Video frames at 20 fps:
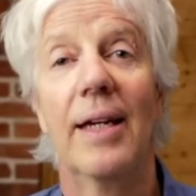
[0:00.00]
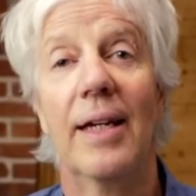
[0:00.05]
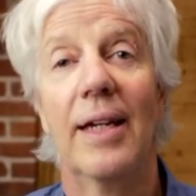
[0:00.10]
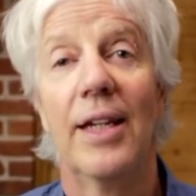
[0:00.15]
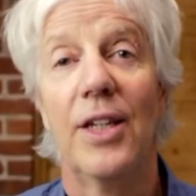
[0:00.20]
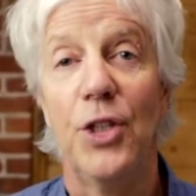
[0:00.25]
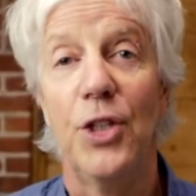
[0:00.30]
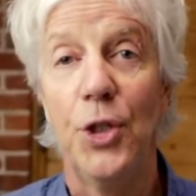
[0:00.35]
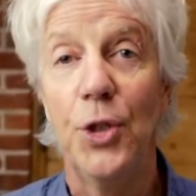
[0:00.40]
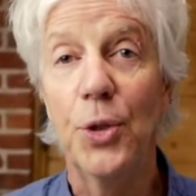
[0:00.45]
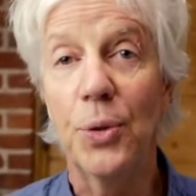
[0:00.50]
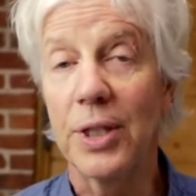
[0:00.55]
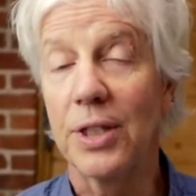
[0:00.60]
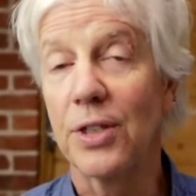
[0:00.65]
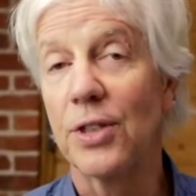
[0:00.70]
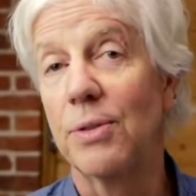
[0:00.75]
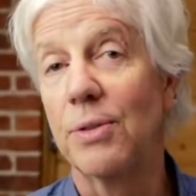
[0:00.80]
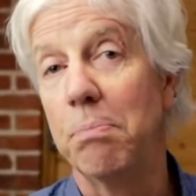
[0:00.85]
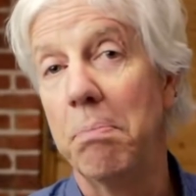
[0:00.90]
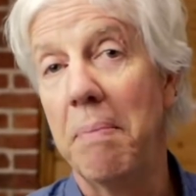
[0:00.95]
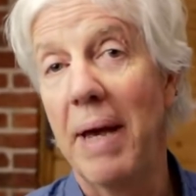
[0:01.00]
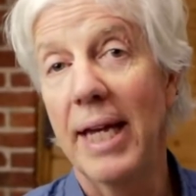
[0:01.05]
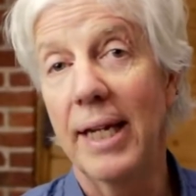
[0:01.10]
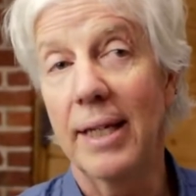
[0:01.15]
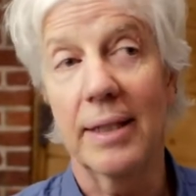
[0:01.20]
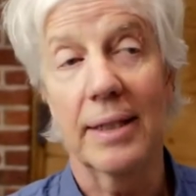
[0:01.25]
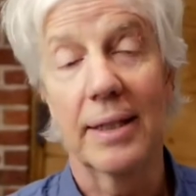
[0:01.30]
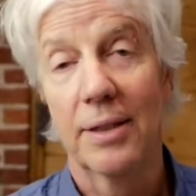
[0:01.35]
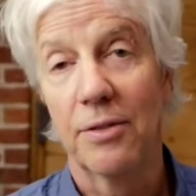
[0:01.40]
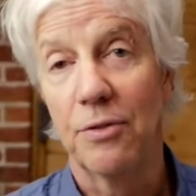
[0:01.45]
you can
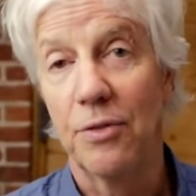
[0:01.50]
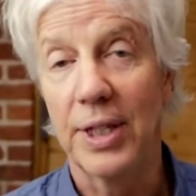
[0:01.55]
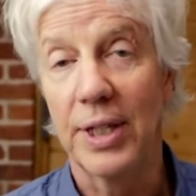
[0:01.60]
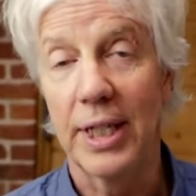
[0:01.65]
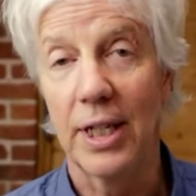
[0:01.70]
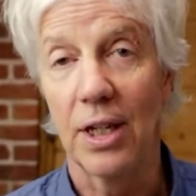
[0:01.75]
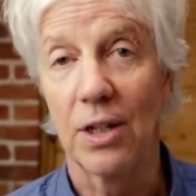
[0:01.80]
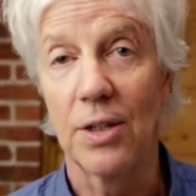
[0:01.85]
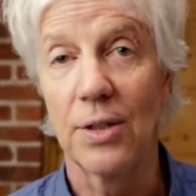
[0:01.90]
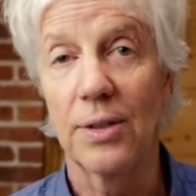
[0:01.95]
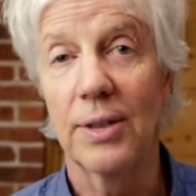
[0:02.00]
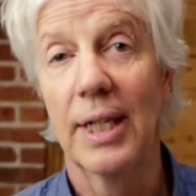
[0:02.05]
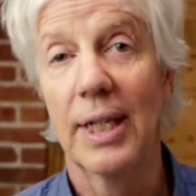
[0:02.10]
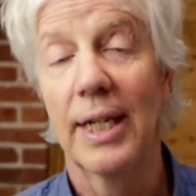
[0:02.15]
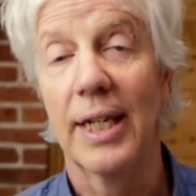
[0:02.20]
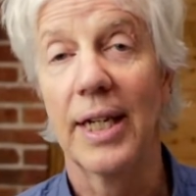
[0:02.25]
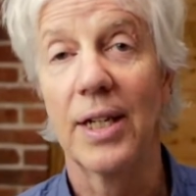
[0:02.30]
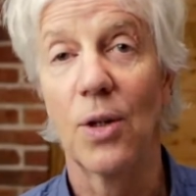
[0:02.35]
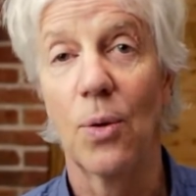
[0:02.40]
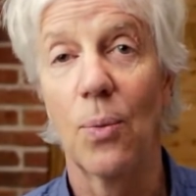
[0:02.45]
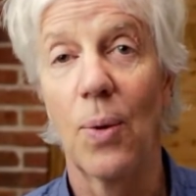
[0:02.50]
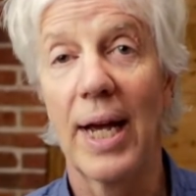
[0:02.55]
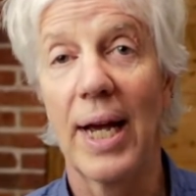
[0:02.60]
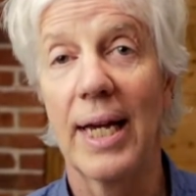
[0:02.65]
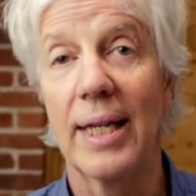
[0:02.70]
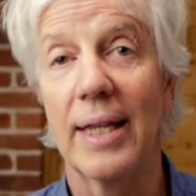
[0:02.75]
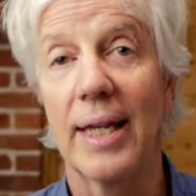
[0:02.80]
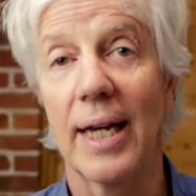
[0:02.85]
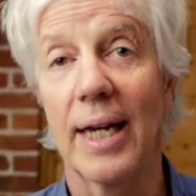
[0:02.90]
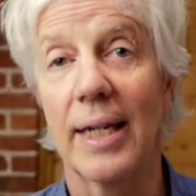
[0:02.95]
make video in a way
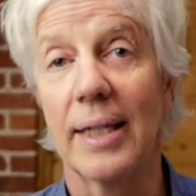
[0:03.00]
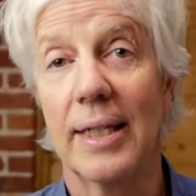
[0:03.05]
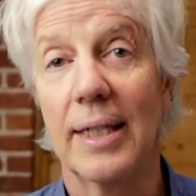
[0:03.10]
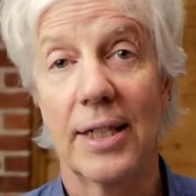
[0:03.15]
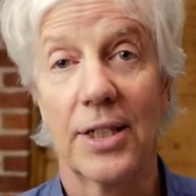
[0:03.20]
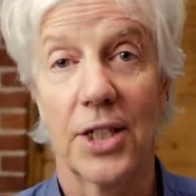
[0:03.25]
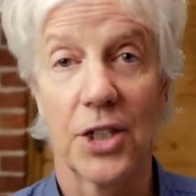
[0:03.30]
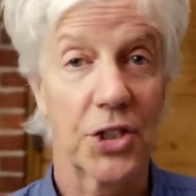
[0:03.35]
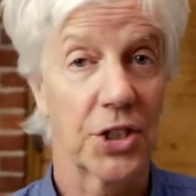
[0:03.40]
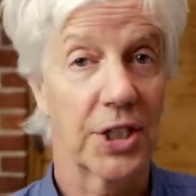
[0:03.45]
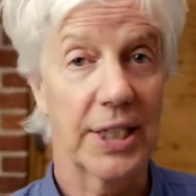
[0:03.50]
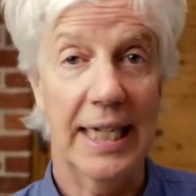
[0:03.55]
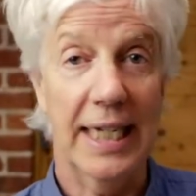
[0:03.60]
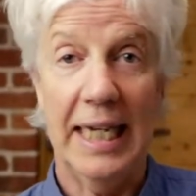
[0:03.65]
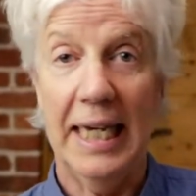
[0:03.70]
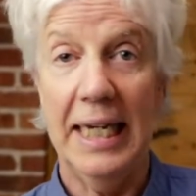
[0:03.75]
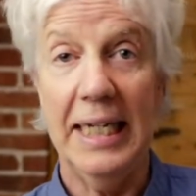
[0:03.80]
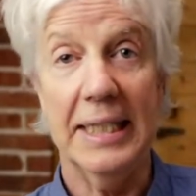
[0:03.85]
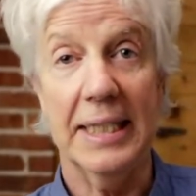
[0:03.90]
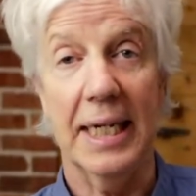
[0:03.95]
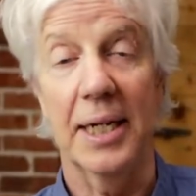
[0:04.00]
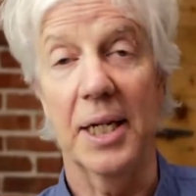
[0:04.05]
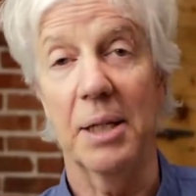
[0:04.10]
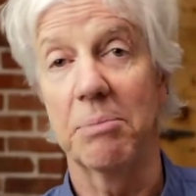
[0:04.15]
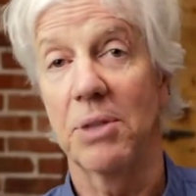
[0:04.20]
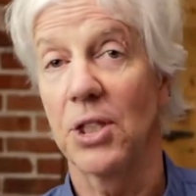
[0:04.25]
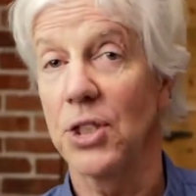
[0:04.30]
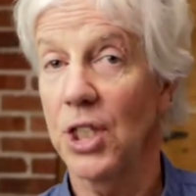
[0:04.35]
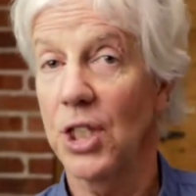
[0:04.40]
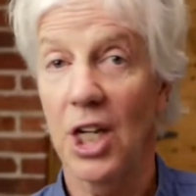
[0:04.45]
that doesn't take any time,
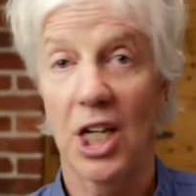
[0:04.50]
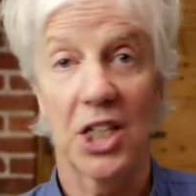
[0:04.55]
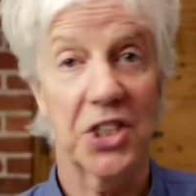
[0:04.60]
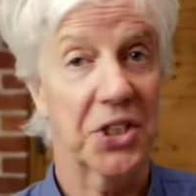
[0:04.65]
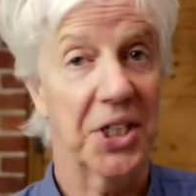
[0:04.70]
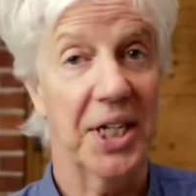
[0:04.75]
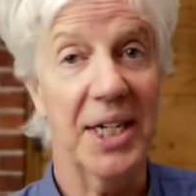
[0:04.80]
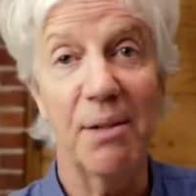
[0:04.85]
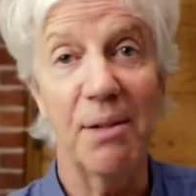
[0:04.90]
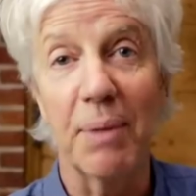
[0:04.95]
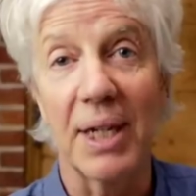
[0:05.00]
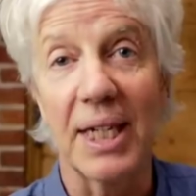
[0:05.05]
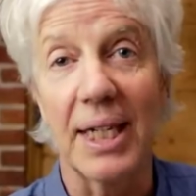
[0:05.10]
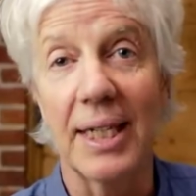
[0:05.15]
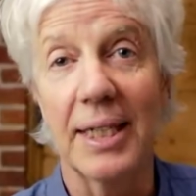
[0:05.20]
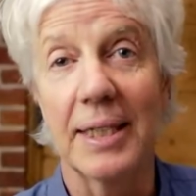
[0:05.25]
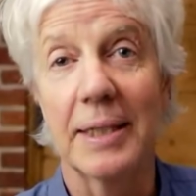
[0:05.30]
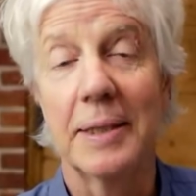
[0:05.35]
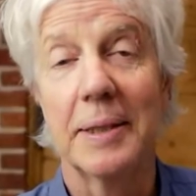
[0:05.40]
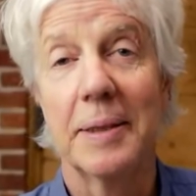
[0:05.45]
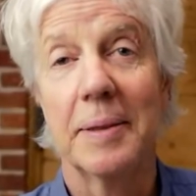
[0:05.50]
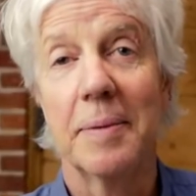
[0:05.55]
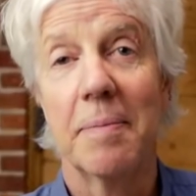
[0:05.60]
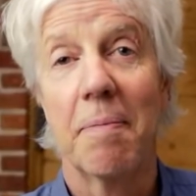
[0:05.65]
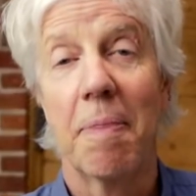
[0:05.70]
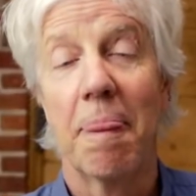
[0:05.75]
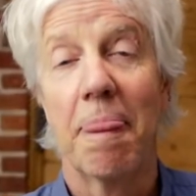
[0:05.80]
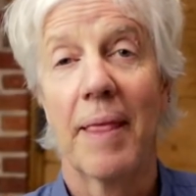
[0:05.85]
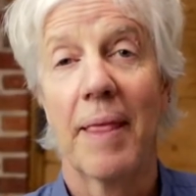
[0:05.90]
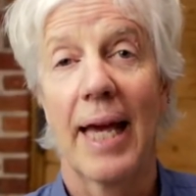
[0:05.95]
doesn't cost any money,
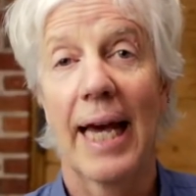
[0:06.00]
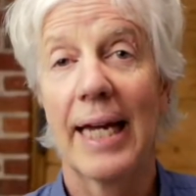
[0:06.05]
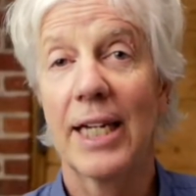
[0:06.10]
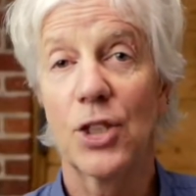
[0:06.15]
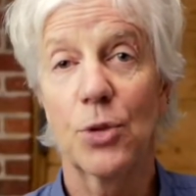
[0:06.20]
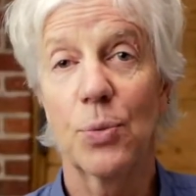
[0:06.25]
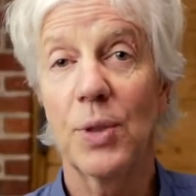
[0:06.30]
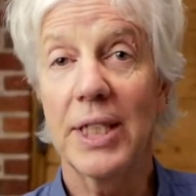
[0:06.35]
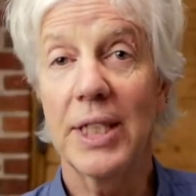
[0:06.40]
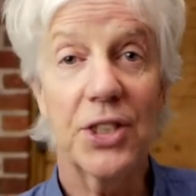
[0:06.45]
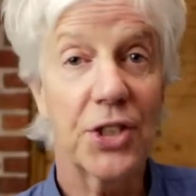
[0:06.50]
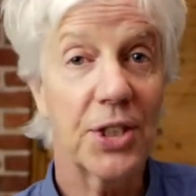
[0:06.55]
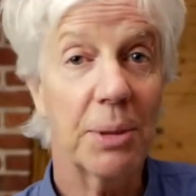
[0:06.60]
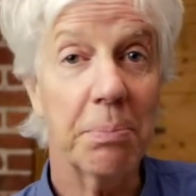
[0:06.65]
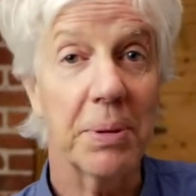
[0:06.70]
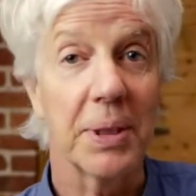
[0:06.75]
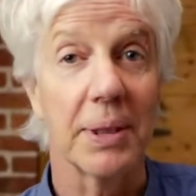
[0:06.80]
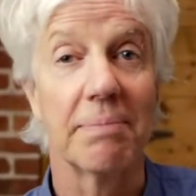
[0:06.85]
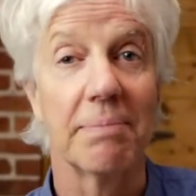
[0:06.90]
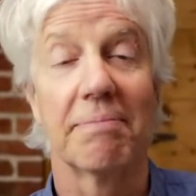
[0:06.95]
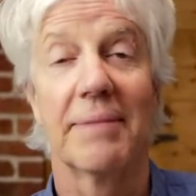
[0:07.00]
and is really simple.